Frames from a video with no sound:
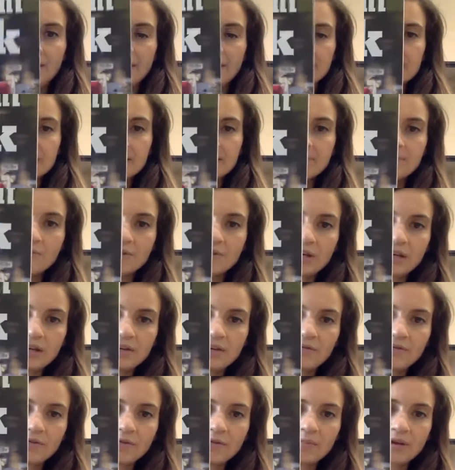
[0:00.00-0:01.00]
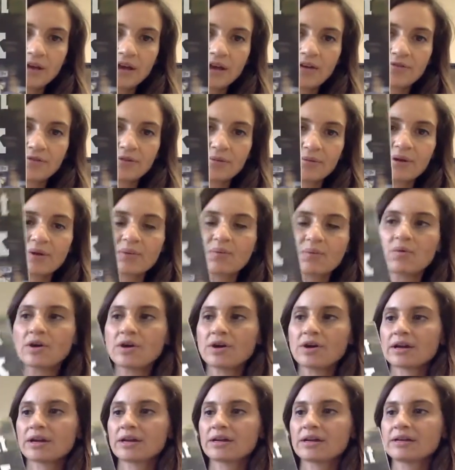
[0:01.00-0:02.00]
some reading from government
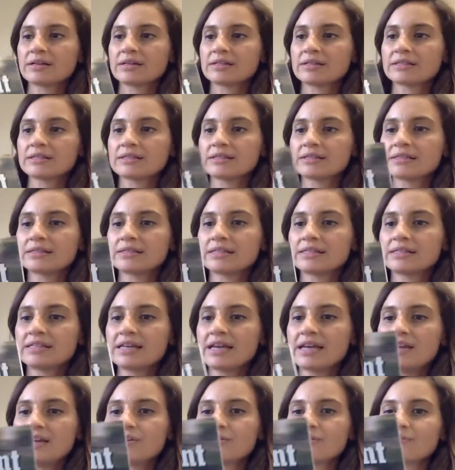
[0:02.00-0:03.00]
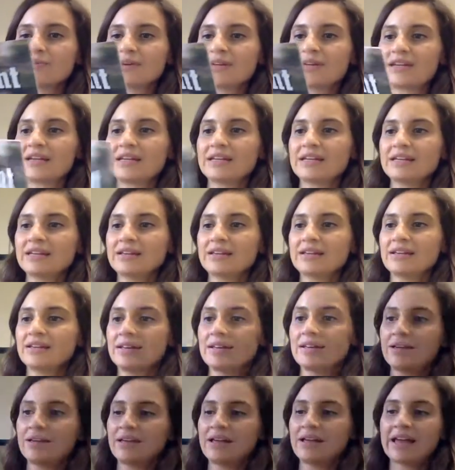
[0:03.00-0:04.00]
work. Today you're reading
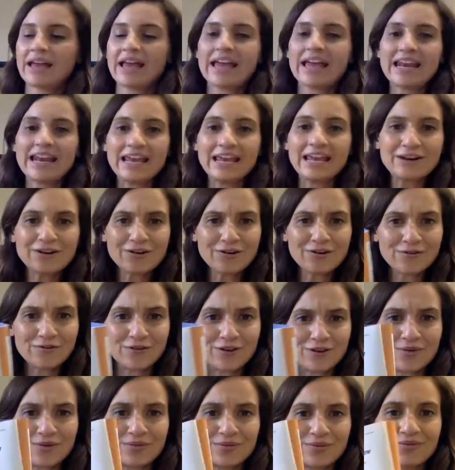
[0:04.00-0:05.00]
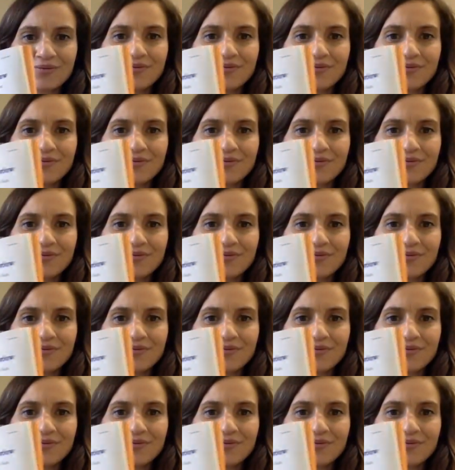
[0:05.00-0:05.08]
an interview.